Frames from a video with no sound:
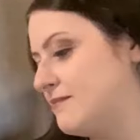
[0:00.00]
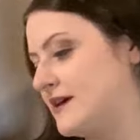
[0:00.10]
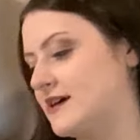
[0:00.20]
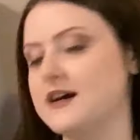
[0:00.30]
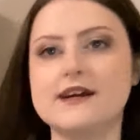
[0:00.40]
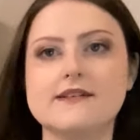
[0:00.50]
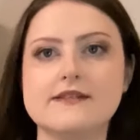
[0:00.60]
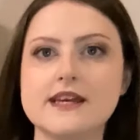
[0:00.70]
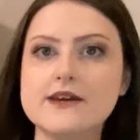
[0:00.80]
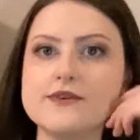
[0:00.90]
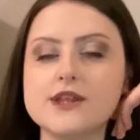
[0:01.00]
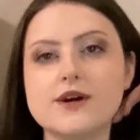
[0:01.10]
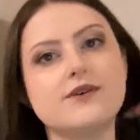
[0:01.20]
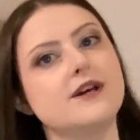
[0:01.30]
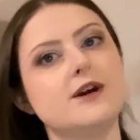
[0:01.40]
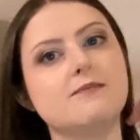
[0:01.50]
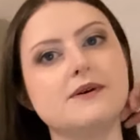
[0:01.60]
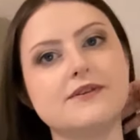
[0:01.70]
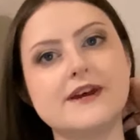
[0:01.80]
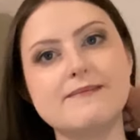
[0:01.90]
because even though they are
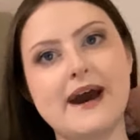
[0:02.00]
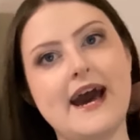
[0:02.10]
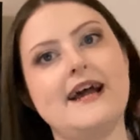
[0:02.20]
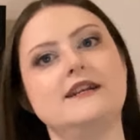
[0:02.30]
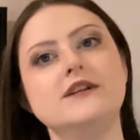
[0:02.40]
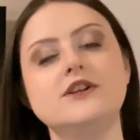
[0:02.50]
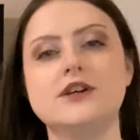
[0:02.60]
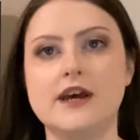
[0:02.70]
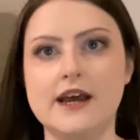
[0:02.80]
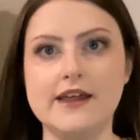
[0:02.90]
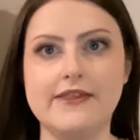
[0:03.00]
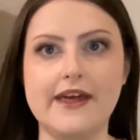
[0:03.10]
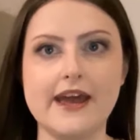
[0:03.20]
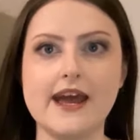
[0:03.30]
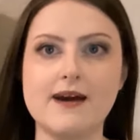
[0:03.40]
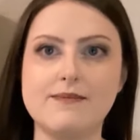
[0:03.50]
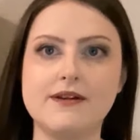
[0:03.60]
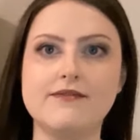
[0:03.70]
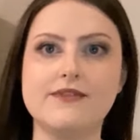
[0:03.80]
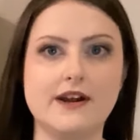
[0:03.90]
both a patent, they have
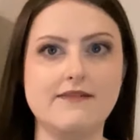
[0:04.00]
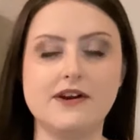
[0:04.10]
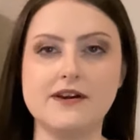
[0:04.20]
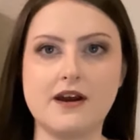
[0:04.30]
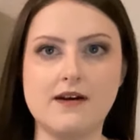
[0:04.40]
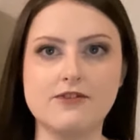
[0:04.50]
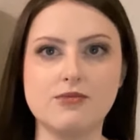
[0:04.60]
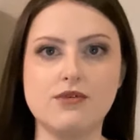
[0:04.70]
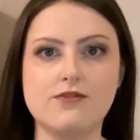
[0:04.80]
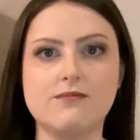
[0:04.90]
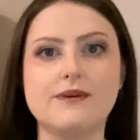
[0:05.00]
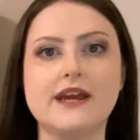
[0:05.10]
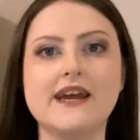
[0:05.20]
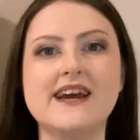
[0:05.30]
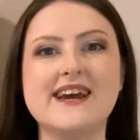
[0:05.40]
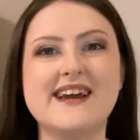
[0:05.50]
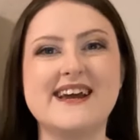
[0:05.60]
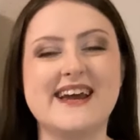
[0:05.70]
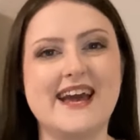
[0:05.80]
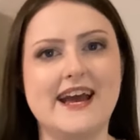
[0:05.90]
been very, very comfortable for me
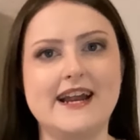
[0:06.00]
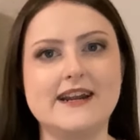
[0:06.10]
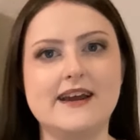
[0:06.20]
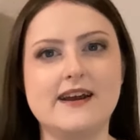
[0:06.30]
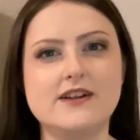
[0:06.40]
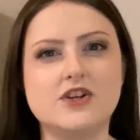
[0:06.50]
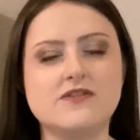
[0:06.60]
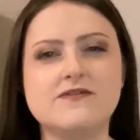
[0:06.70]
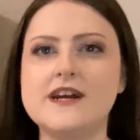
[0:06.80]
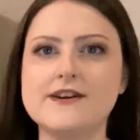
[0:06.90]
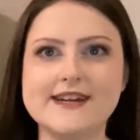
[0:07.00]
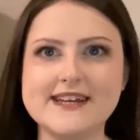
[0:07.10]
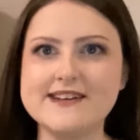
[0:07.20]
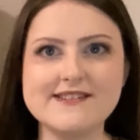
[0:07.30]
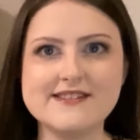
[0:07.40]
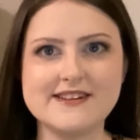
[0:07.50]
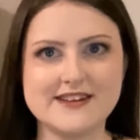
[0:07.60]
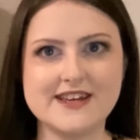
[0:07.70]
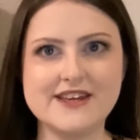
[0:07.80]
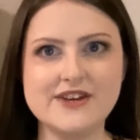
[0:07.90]
and just very easy
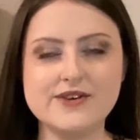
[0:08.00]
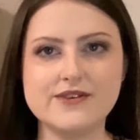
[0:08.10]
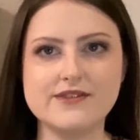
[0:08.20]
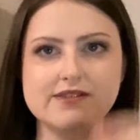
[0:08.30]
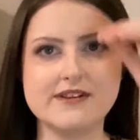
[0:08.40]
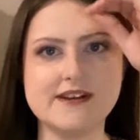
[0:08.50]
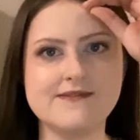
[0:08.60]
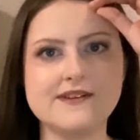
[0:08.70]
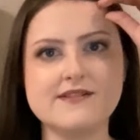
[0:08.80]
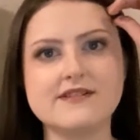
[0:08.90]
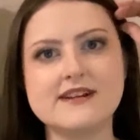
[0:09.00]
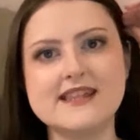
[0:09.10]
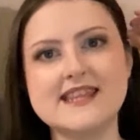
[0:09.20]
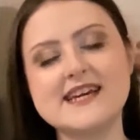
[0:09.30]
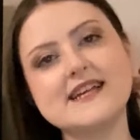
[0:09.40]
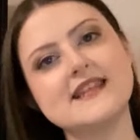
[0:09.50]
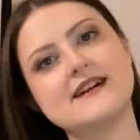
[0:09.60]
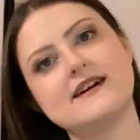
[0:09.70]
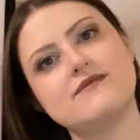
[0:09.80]
to use. If there's anything that